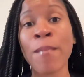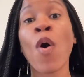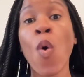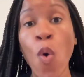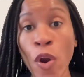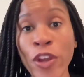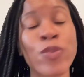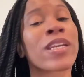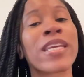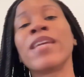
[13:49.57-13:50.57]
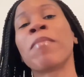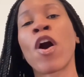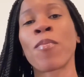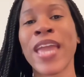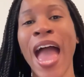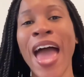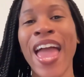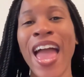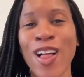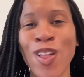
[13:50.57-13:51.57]
or you can email me at
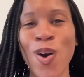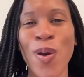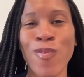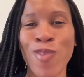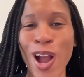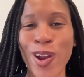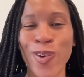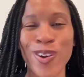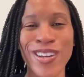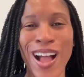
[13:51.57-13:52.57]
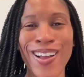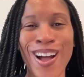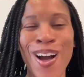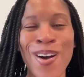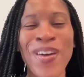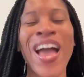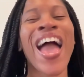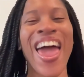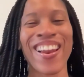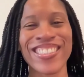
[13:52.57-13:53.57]
hello@rockcareer.com,
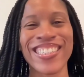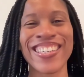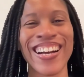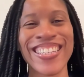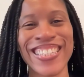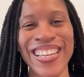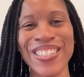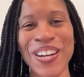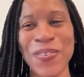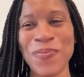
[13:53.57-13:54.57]
and I'll see you guys next time.